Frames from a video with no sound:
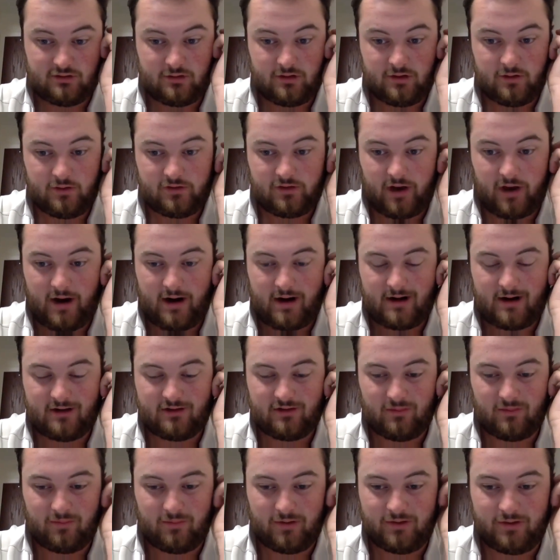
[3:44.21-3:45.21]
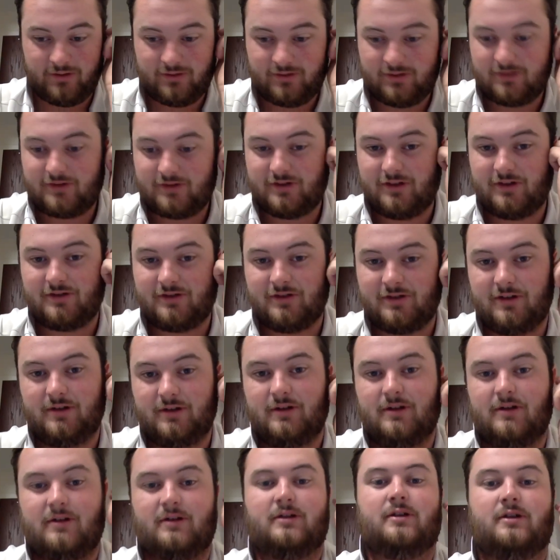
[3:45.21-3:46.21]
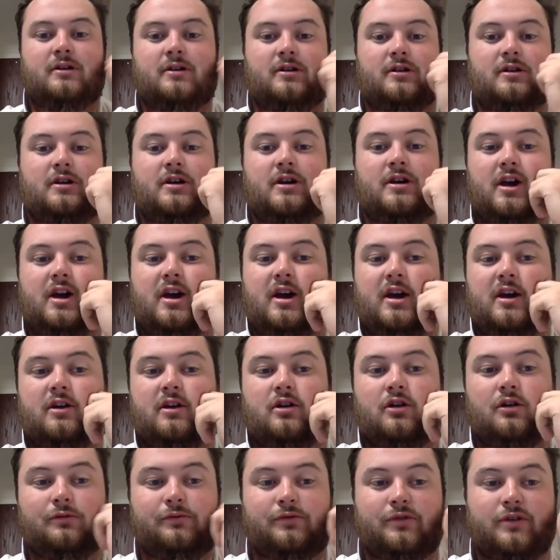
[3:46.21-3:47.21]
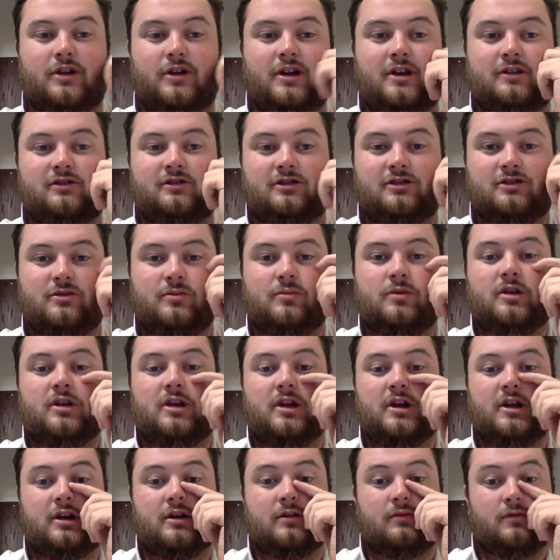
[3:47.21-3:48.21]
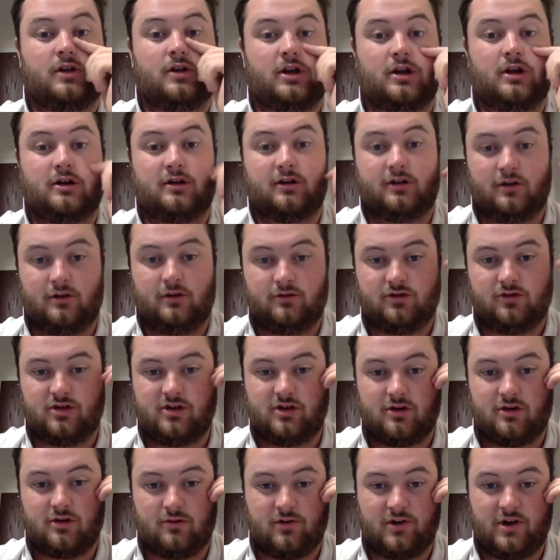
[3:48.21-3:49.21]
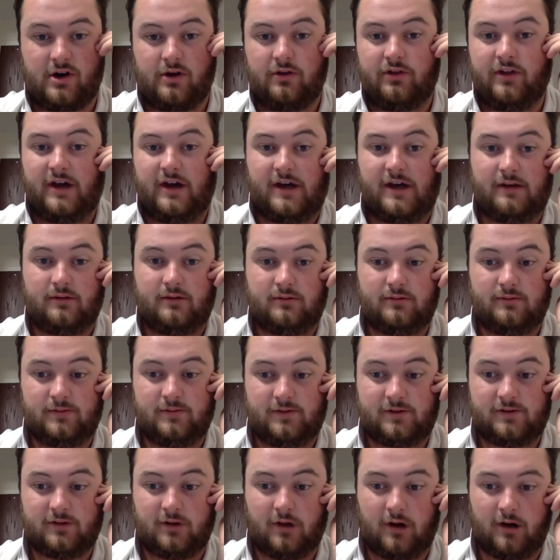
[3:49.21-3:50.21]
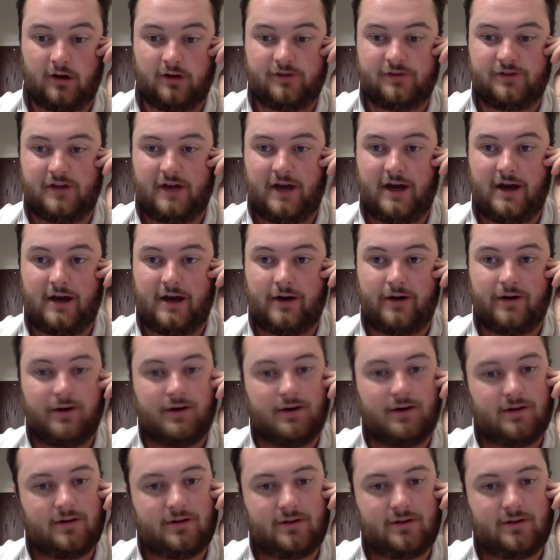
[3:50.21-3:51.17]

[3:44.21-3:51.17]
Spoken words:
So he was hired as a Blues assistant, and hopefully that's just the beginning of a long coaching career that starts now.